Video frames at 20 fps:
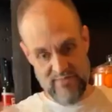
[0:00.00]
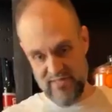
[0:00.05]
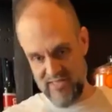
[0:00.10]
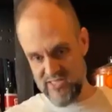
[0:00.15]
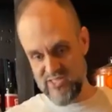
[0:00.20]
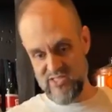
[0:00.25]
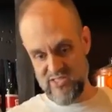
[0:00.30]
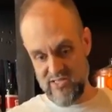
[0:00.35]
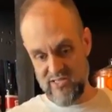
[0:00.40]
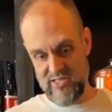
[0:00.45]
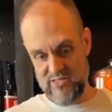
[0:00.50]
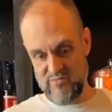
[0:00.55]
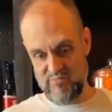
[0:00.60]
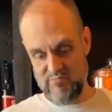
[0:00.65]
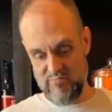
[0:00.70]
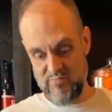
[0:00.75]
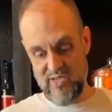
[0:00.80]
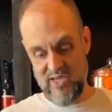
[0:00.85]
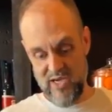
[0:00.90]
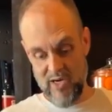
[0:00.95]
it's
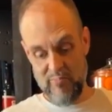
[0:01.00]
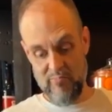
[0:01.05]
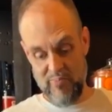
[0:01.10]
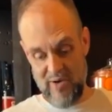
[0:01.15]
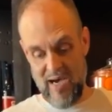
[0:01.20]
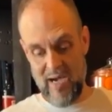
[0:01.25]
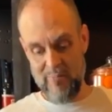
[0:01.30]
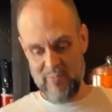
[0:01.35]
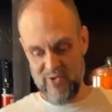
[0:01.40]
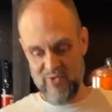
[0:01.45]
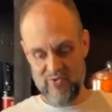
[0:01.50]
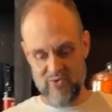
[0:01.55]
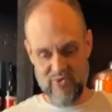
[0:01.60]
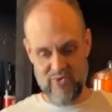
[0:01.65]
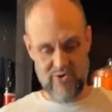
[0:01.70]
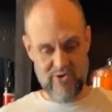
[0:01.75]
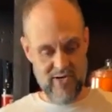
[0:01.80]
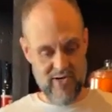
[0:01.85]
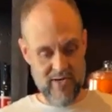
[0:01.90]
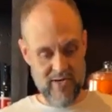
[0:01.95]
become
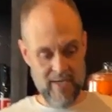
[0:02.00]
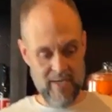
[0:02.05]
popular,